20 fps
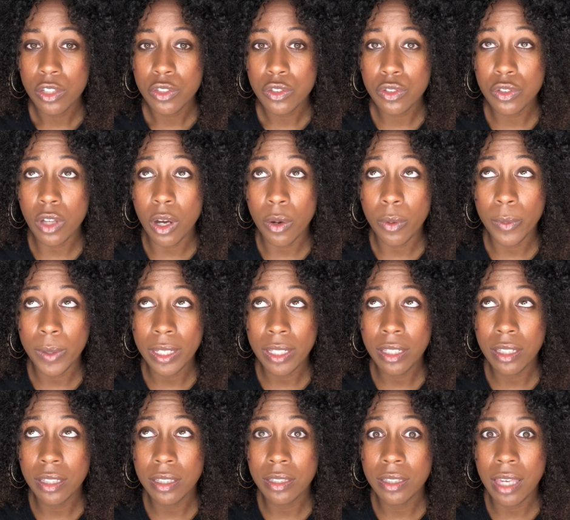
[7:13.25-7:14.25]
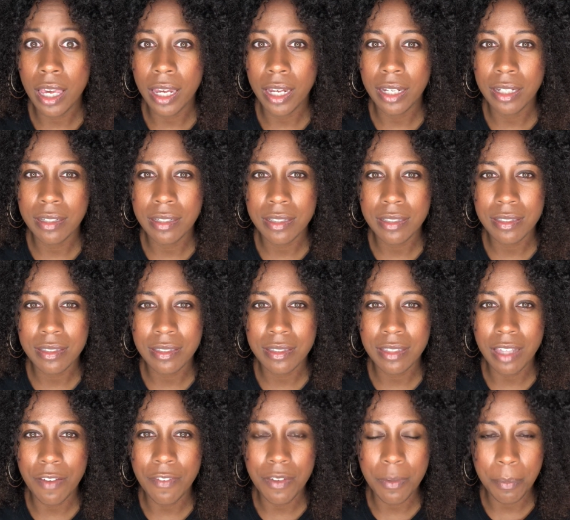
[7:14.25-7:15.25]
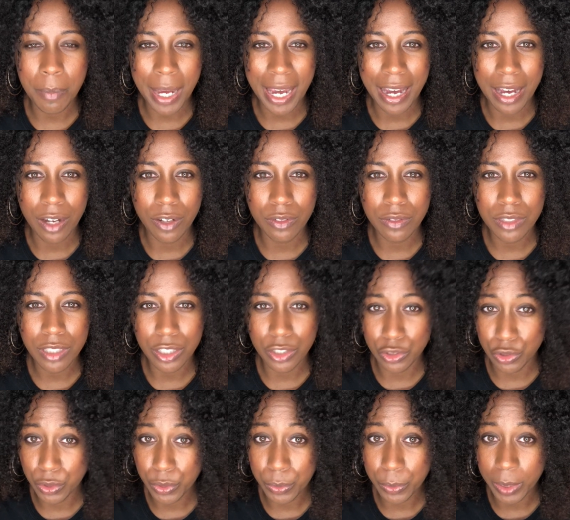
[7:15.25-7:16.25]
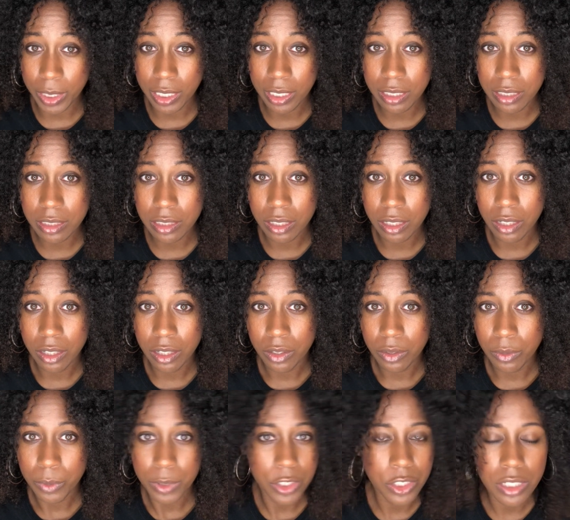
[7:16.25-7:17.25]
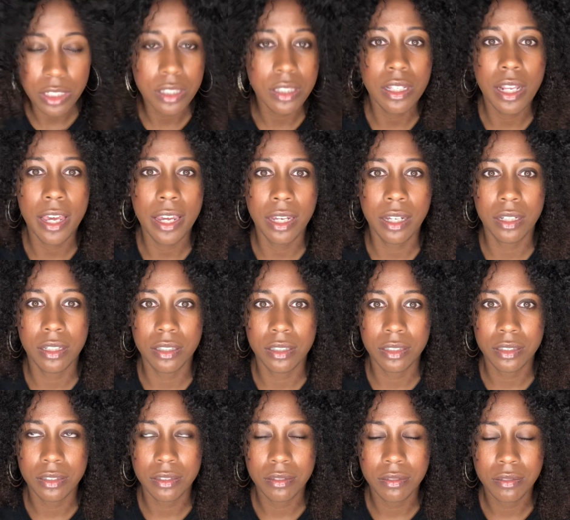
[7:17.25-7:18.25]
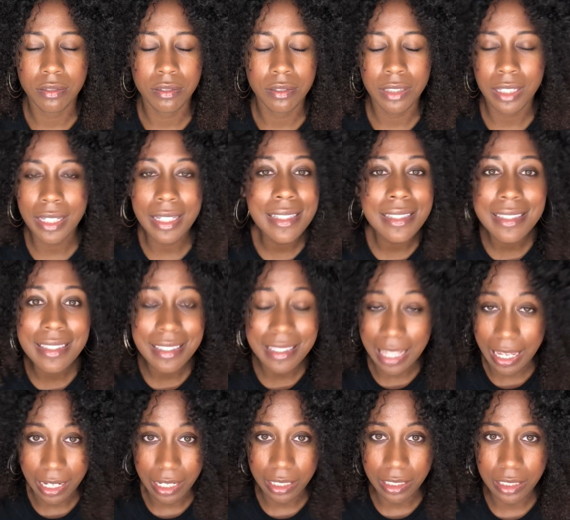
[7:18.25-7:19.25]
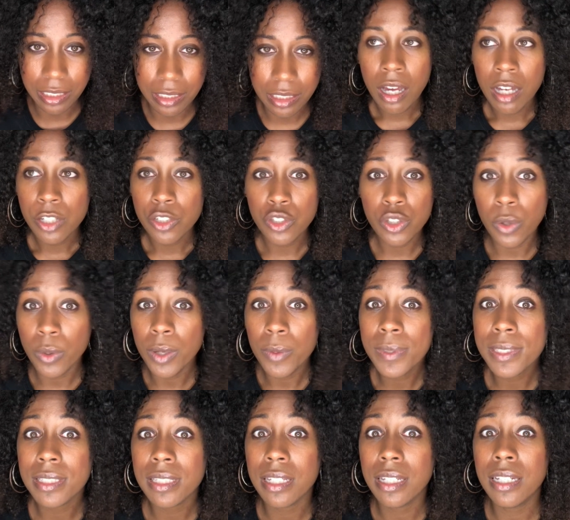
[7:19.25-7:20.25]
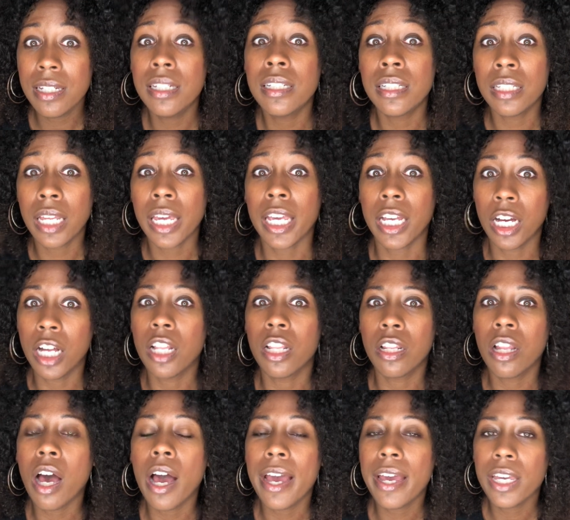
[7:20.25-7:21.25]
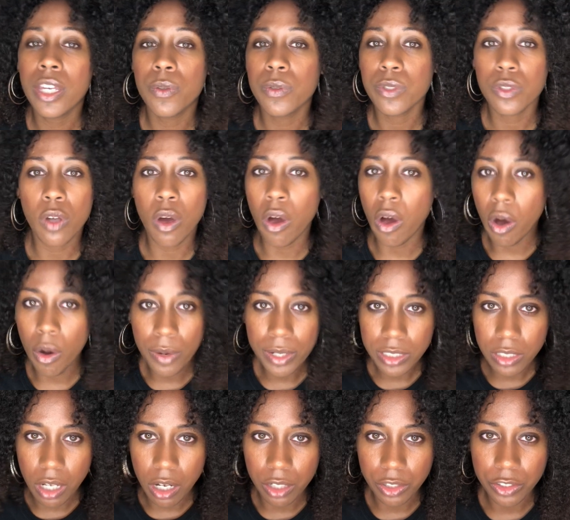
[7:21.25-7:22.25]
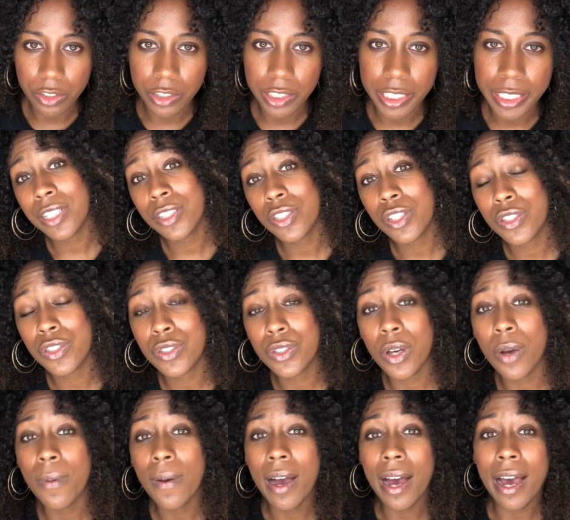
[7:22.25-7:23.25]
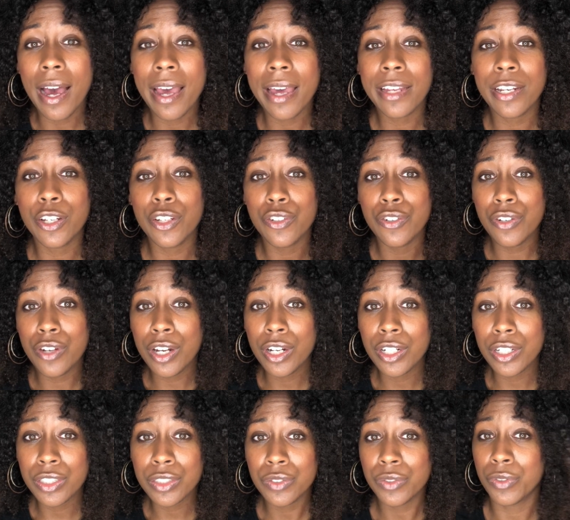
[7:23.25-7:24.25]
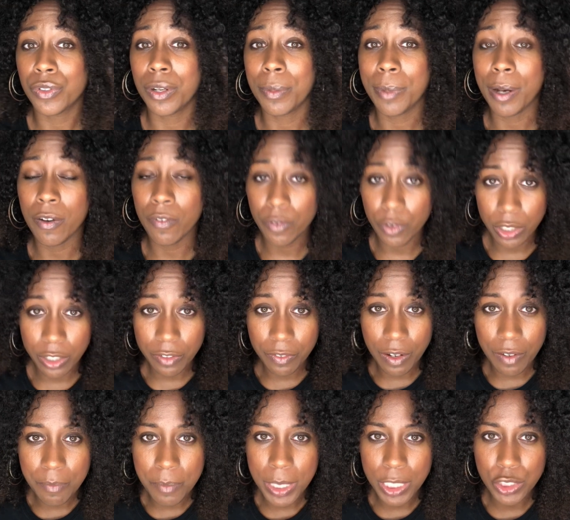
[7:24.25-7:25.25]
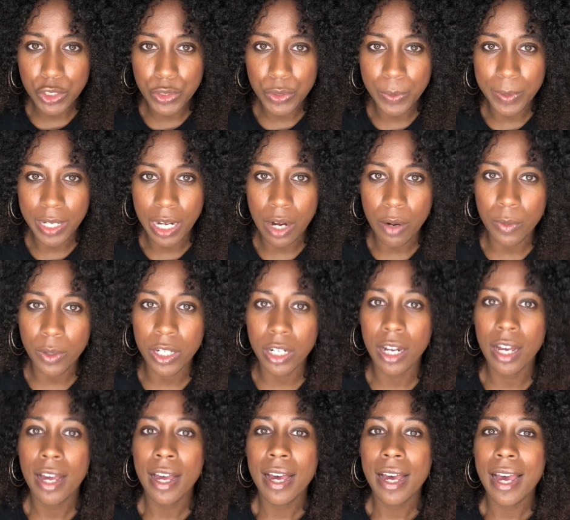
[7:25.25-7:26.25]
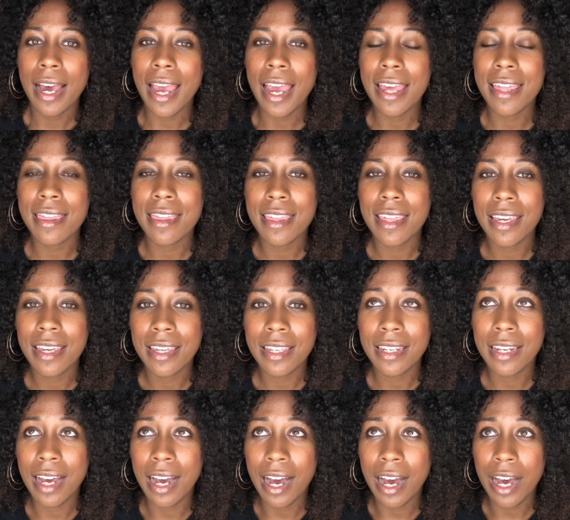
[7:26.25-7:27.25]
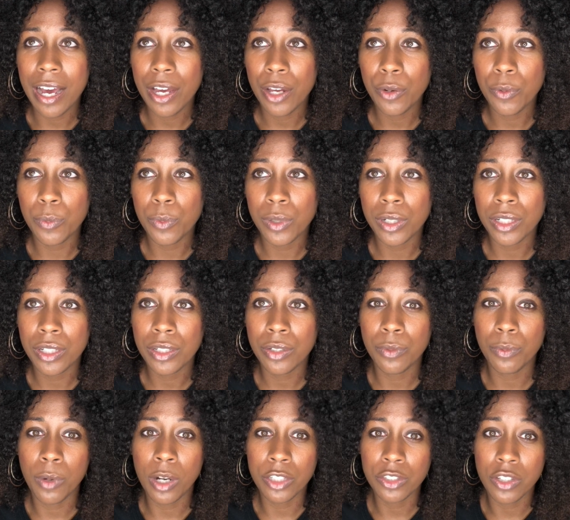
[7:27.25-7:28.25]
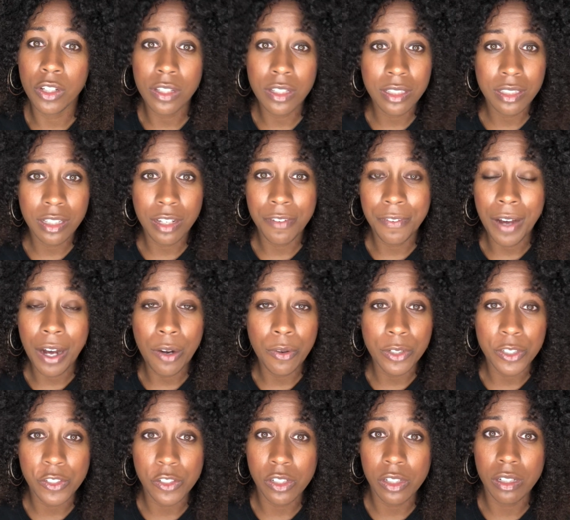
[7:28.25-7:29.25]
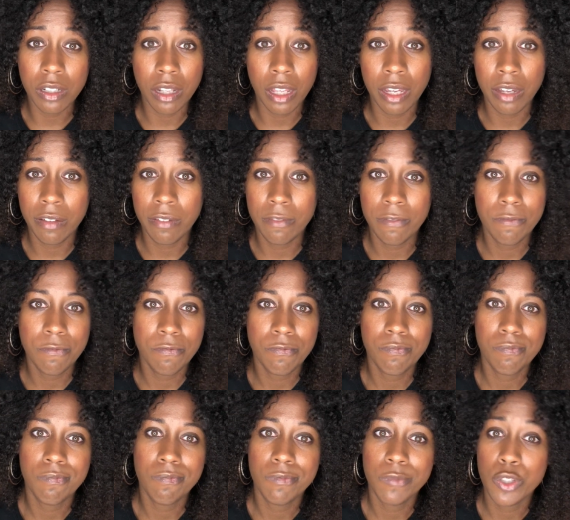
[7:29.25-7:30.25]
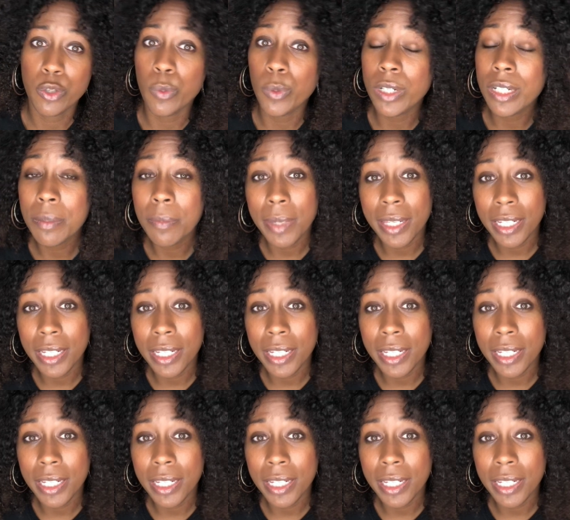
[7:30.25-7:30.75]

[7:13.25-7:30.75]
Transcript: So he gained 7 pounds in 2 weeks, which is like insane. So he was eating like a lot. He was always hungry. So I'd nurse for about 45 minutes to an hour, and then I would wash all the stuff out, which took like 20